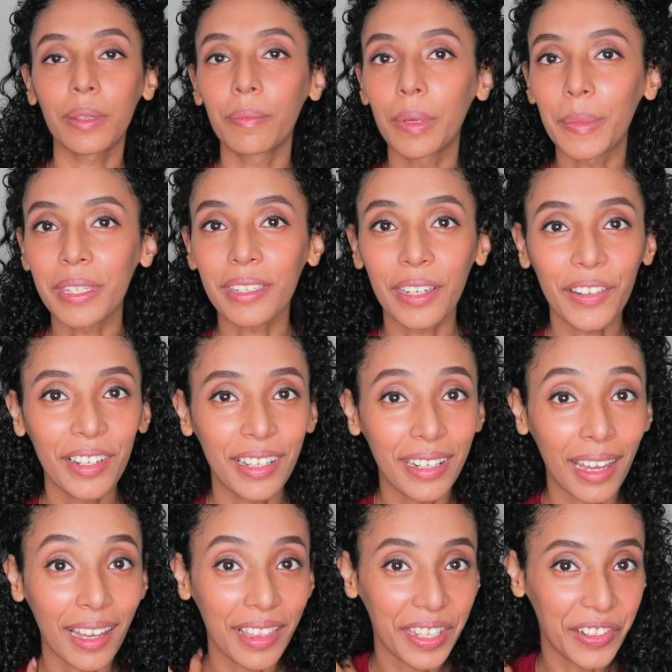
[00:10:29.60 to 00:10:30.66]
My mascara and
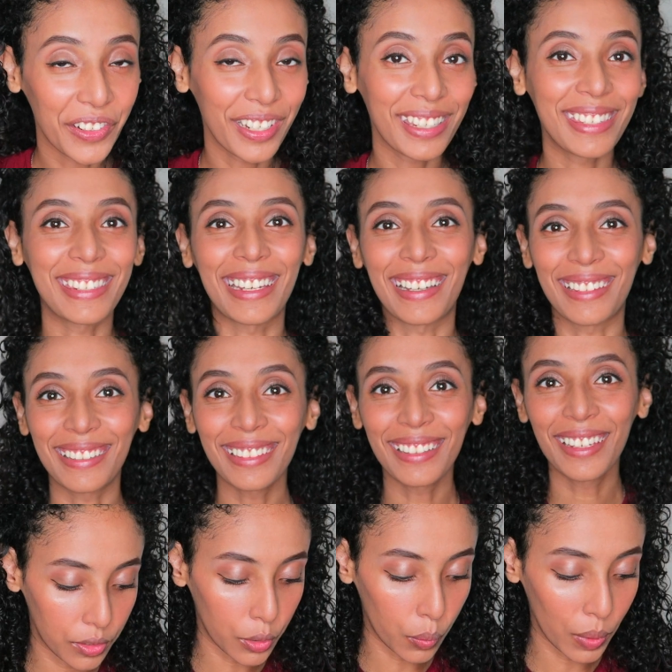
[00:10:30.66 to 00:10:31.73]
eyeliner is done.
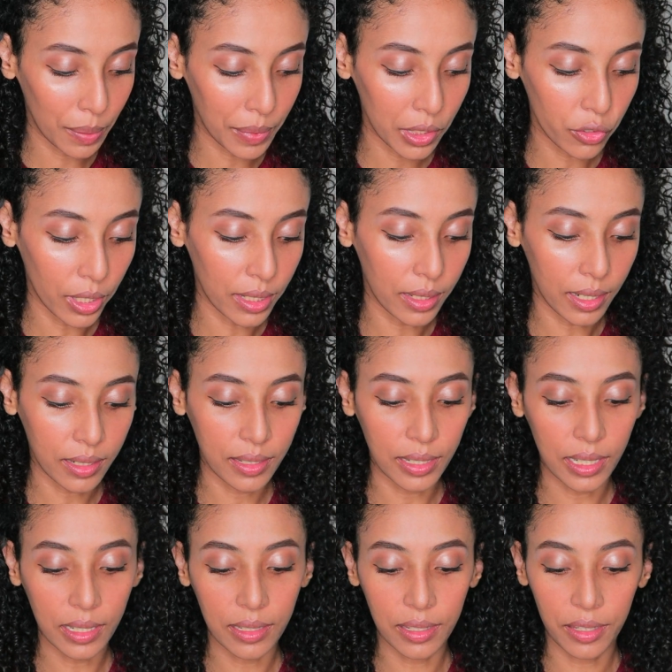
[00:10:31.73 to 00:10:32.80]
So what I'm gonna try next
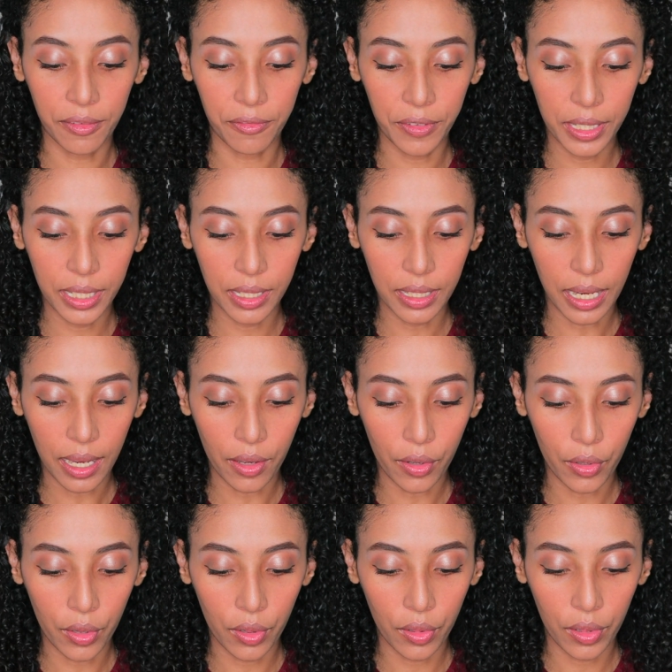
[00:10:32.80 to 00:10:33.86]
is the
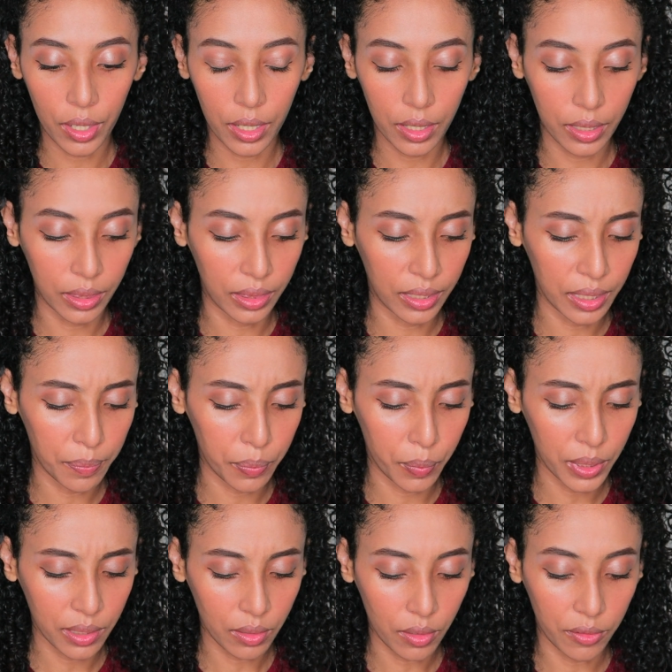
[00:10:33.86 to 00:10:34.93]
VDL lip,
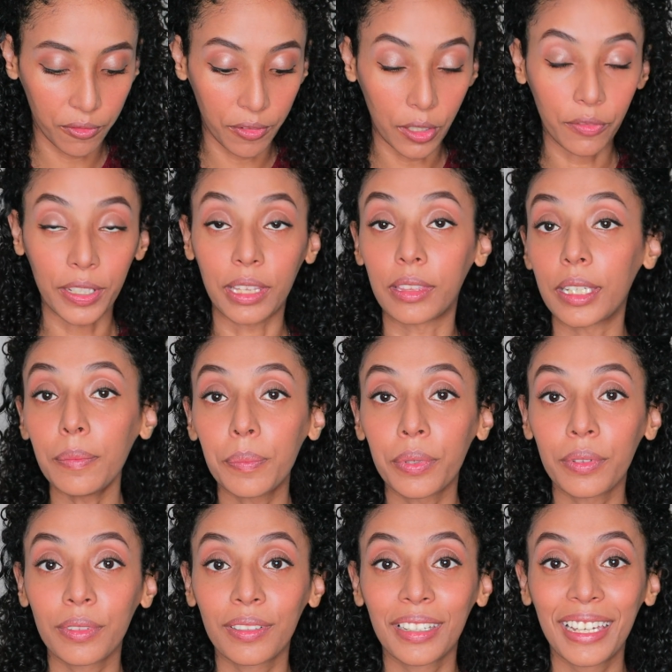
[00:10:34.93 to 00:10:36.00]
what's it called, the Velvet Lip.
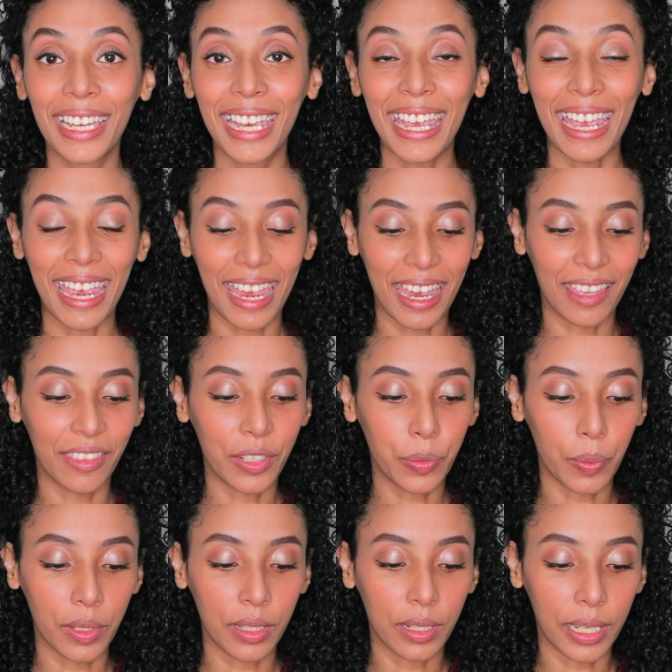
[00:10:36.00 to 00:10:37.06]
And this
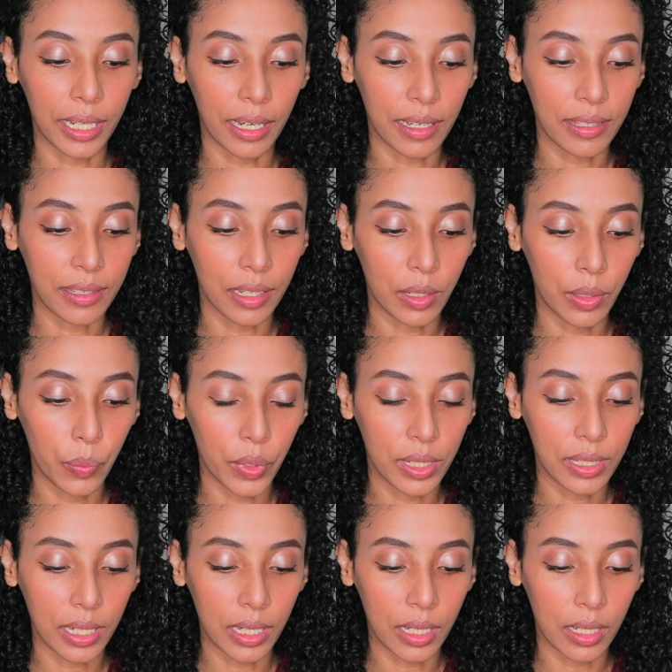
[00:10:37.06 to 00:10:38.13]
one, like I said,
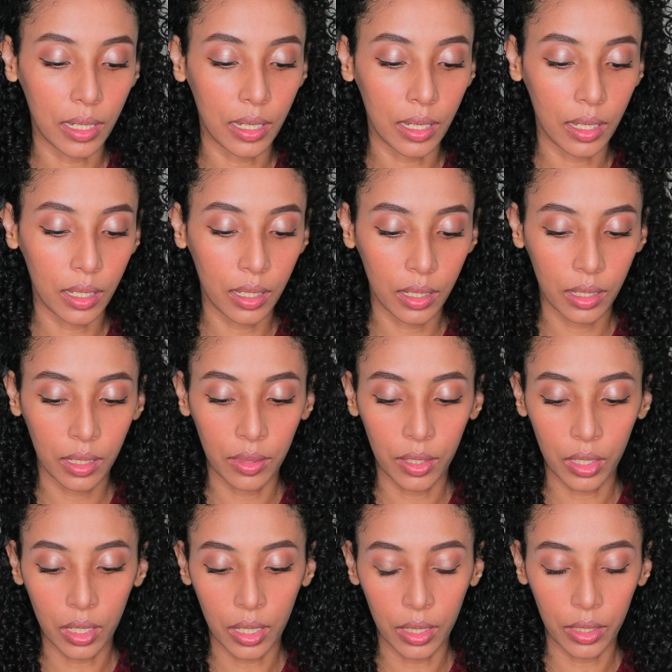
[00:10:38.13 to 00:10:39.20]
was in the
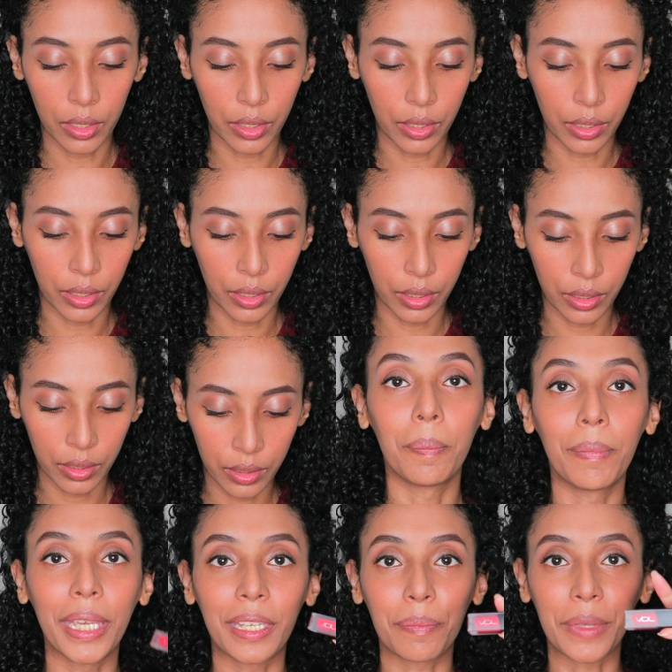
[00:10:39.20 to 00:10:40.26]
color
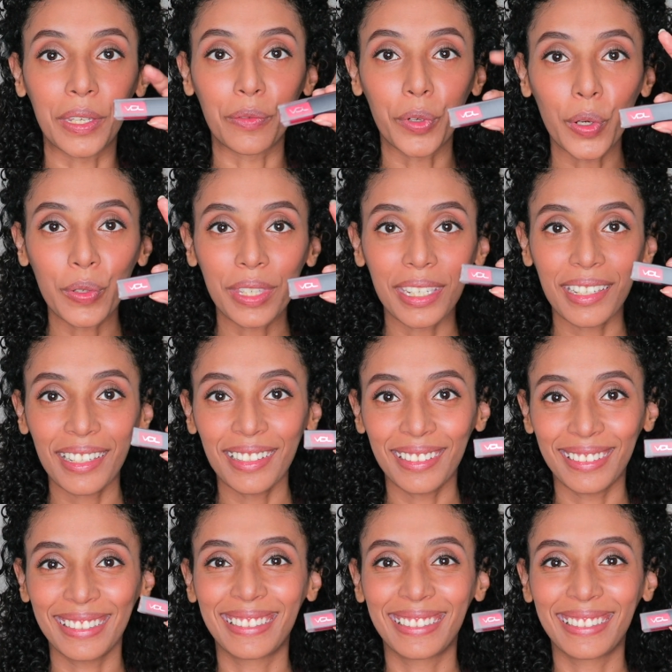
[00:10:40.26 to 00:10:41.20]
Make Me Rosy.